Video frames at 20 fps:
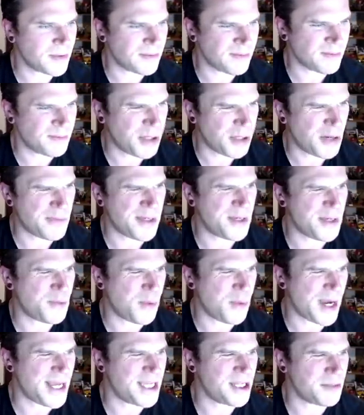put me
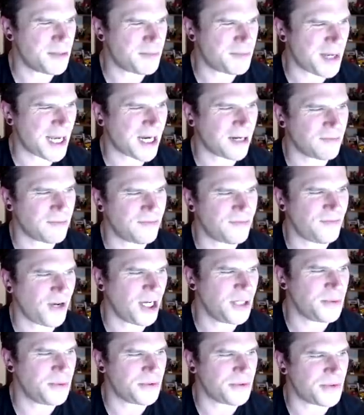way in the back. I'm
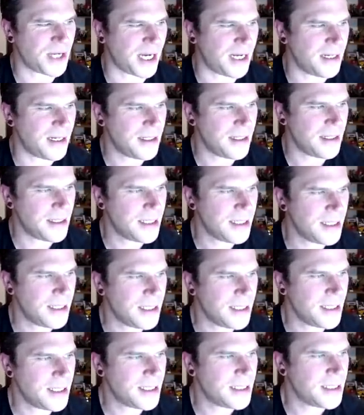fine with that.
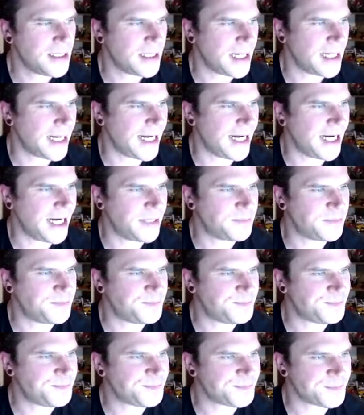
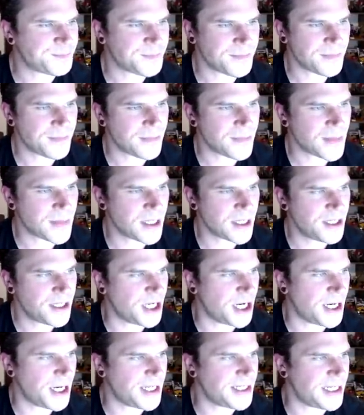Um, you
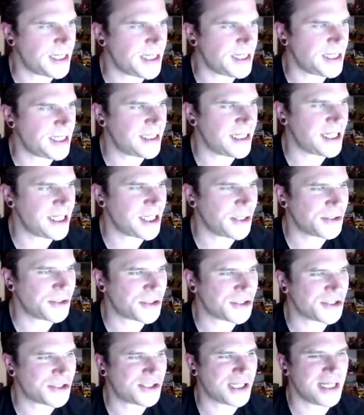know, and then he, and then he goes
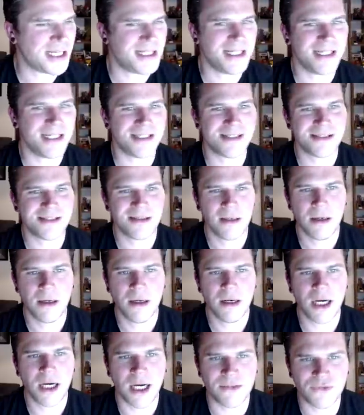on to say this.
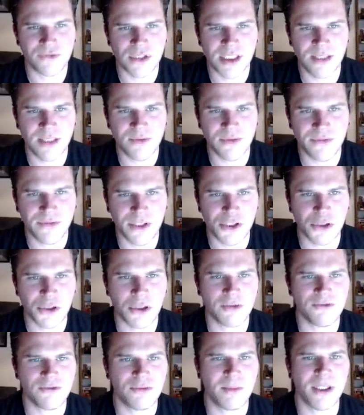I've received official
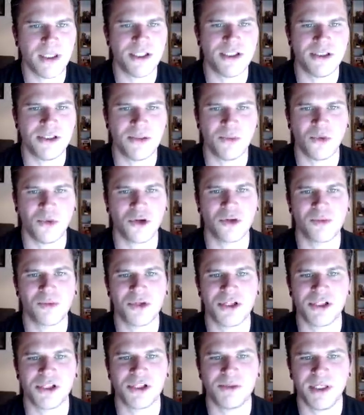confirmation that Warner
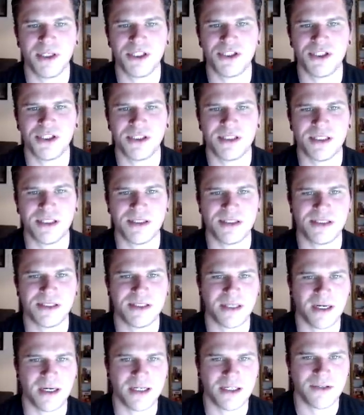Brothers Pictures has
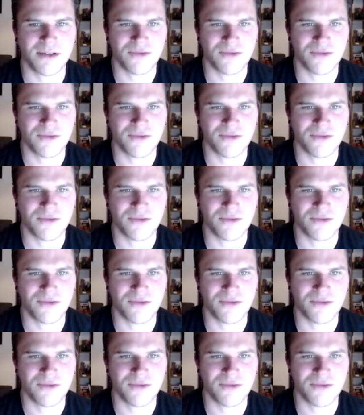decided to